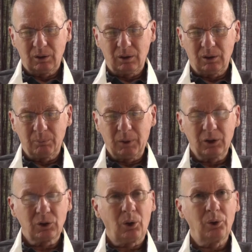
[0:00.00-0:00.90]
uh,
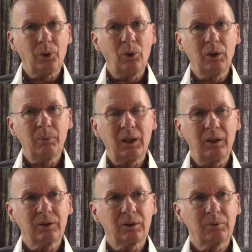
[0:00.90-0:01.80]
man called Ole
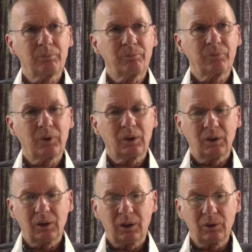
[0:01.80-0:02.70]
Melander,
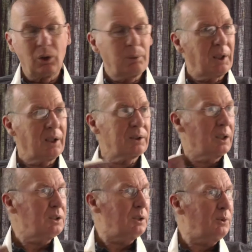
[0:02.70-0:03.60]
and Ole Melander
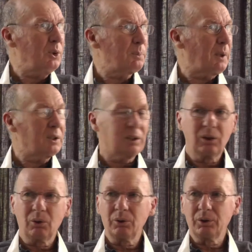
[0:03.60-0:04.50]
interviews
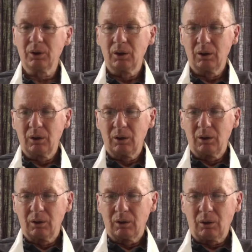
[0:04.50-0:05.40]
Bhante on
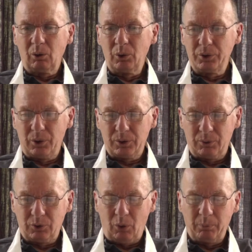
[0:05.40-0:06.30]
all sorts
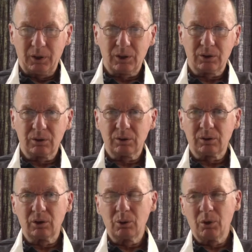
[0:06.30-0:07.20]
of topics
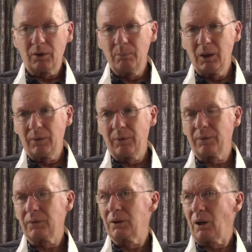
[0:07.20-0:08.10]
to do with
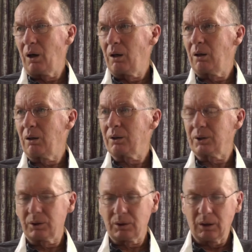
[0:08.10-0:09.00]
myth and
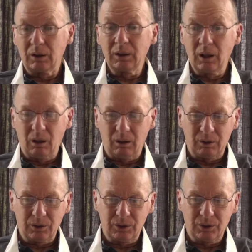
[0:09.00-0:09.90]
art and the
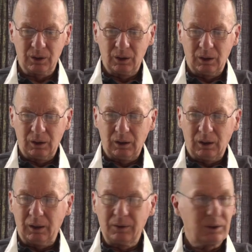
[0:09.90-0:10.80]
arts,
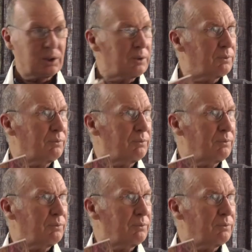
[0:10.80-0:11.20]
and this is